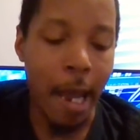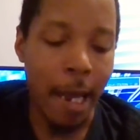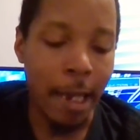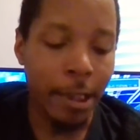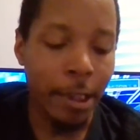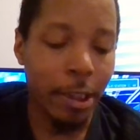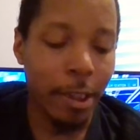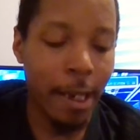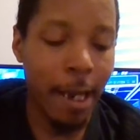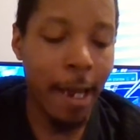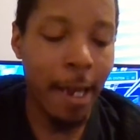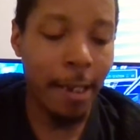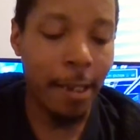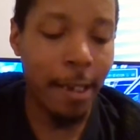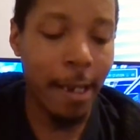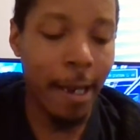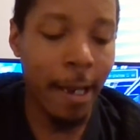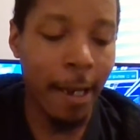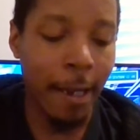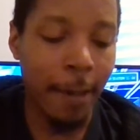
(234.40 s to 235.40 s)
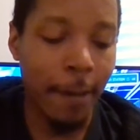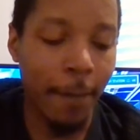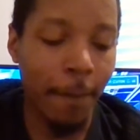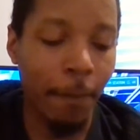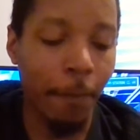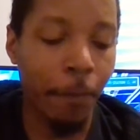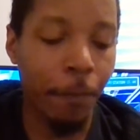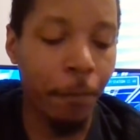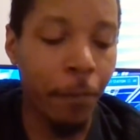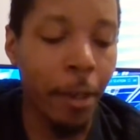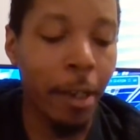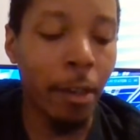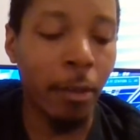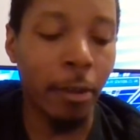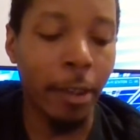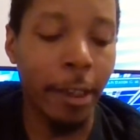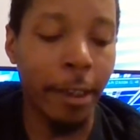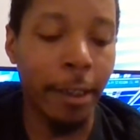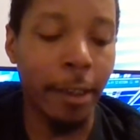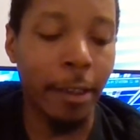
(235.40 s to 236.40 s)
I just had that
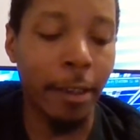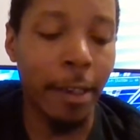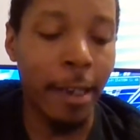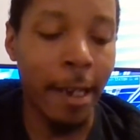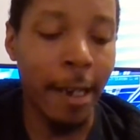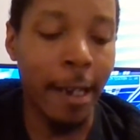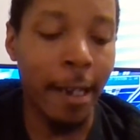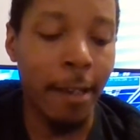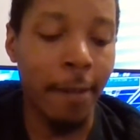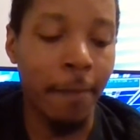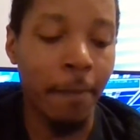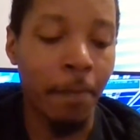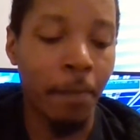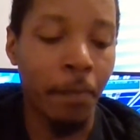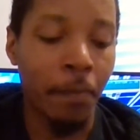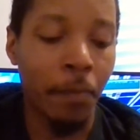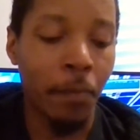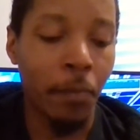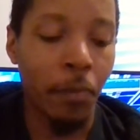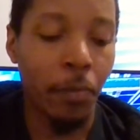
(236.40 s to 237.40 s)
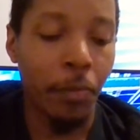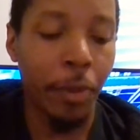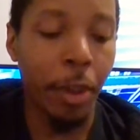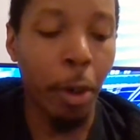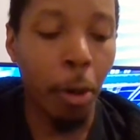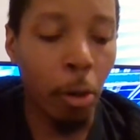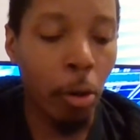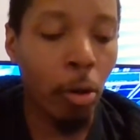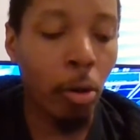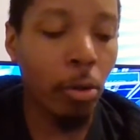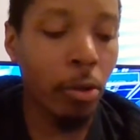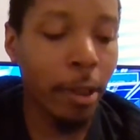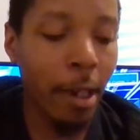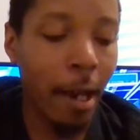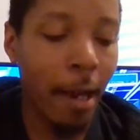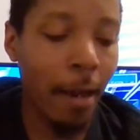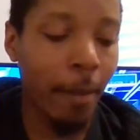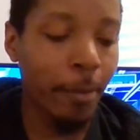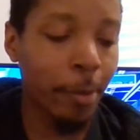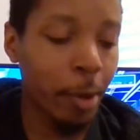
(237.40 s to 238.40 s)
feeling that the whole
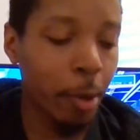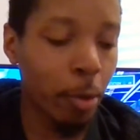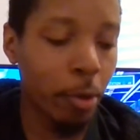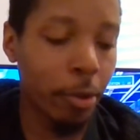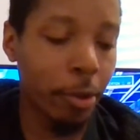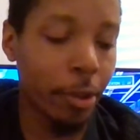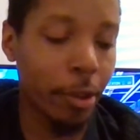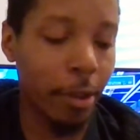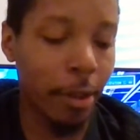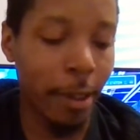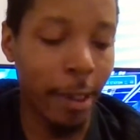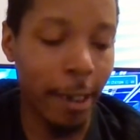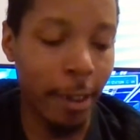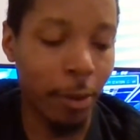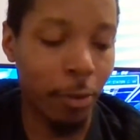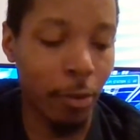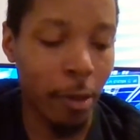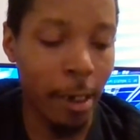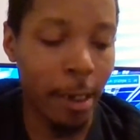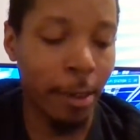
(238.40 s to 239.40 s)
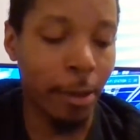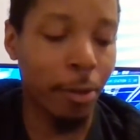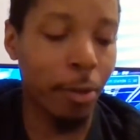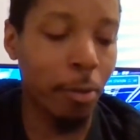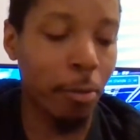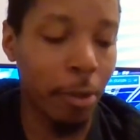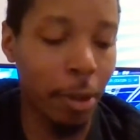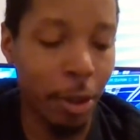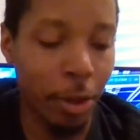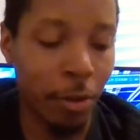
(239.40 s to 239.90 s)
time she was like trying to